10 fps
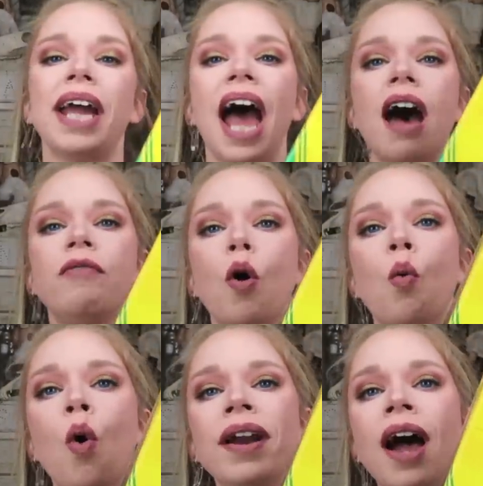we have
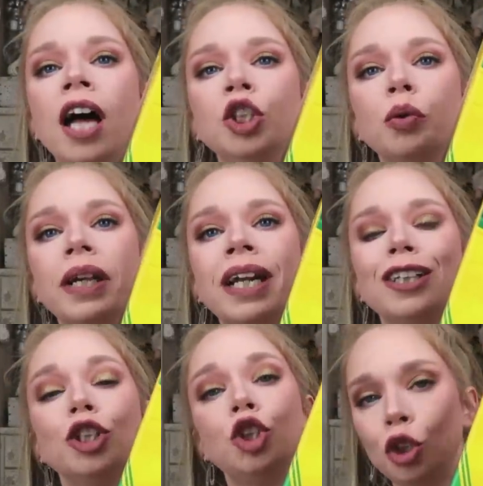one hundred
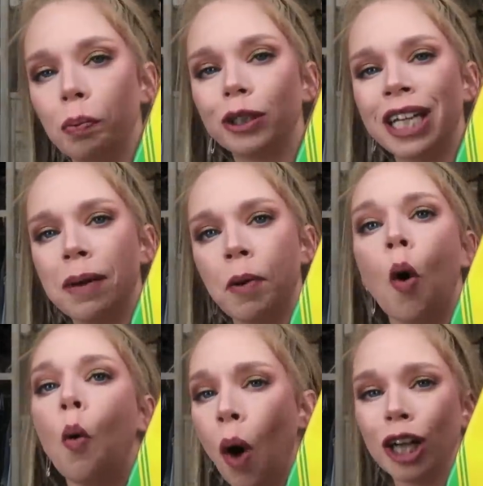Super Tip
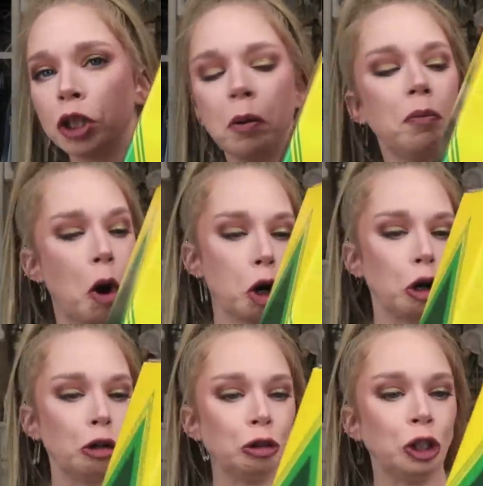washable
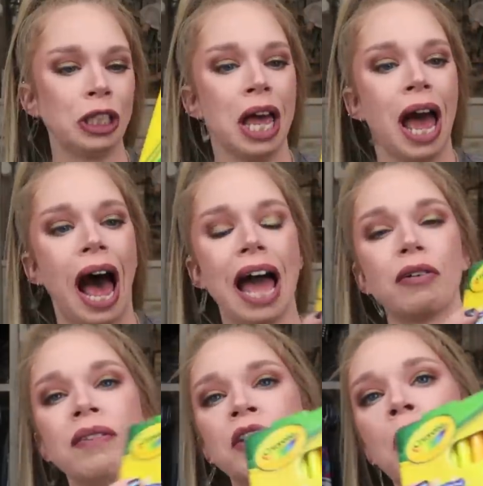markers. I
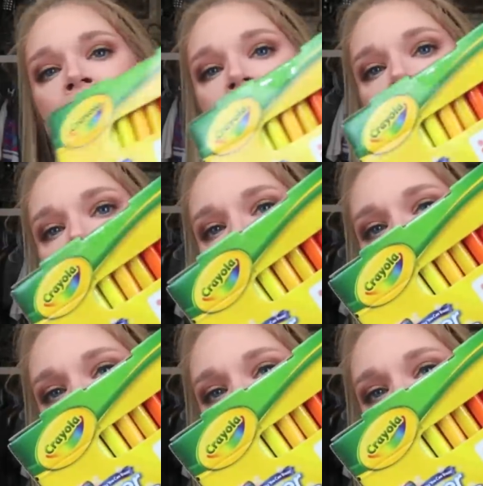don't even know how there's one